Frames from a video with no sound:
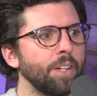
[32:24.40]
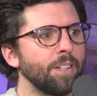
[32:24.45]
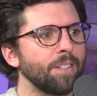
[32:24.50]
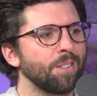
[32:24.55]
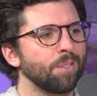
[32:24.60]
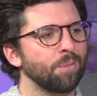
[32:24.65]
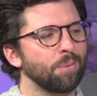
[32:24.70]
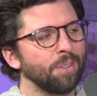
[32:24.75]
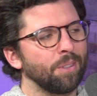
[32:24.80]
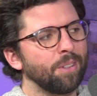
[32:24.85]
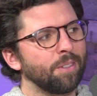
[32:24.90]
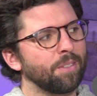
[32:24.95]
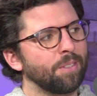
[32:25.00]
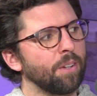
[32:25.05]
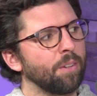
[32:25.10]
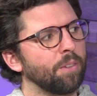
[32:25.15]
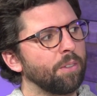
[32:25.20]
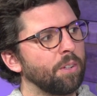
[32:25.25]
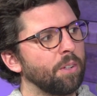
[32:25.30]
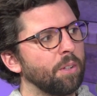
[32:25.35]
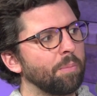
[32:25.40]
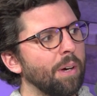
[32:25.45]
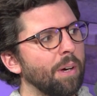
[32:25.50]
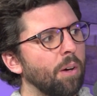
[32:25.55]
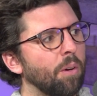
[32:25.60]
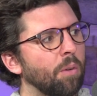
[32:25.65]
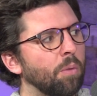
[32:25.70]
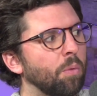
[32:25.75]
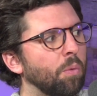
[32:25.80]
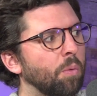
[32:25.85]
it's really telling you
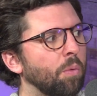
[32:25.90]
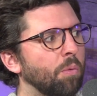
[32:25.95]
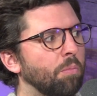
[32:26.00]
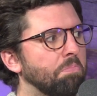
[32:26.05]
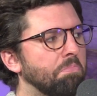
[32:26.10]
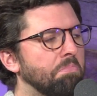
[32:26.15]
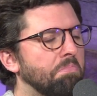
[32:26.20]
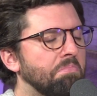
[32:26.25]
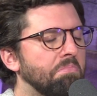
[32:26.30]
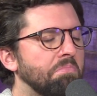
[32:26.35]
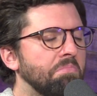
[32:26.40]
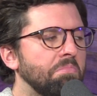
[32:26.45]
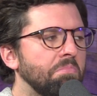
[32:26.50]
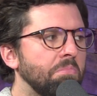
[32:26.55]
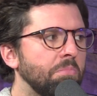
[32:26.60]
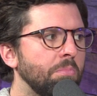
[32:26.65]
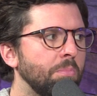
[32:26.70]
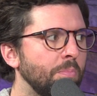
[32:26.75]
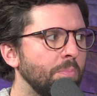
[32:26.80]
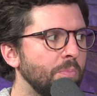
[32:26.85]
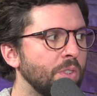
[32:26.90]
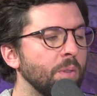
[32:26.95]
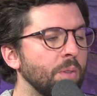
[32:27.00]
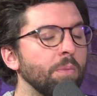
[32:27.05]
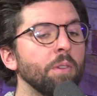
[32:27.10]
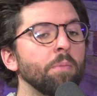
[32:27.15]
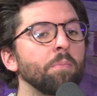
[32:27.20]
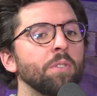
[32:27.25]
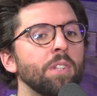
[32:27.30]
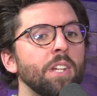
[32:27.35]
about some
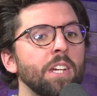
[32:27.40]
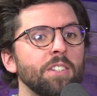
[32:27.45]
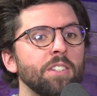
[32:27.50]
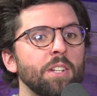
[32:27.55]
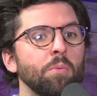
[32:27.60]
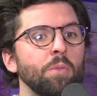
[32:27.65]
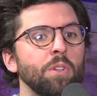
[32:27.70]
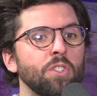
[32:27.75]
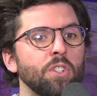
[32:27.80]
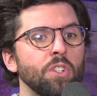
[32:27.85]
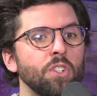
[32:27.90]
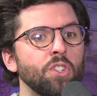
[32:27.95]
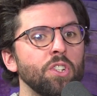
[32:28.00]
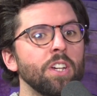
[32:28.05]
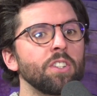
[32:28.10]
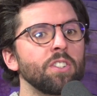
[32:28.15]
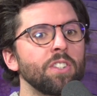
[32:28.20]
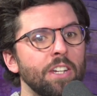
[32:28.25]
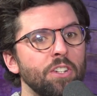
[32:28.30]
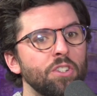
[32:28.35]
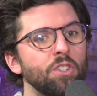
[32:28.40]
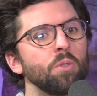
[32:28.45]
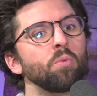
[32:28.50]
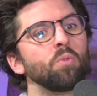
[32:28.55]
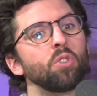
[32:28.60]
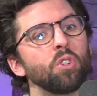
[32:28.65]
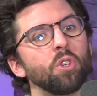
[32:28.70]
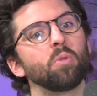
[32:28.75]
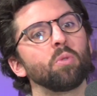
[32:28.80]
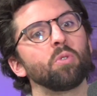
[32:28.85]
things that we suggest that you
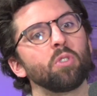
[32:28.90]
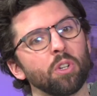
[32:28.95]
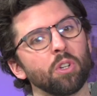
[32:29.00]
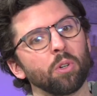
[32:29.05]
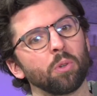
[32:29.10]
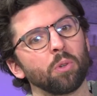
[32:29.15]
do.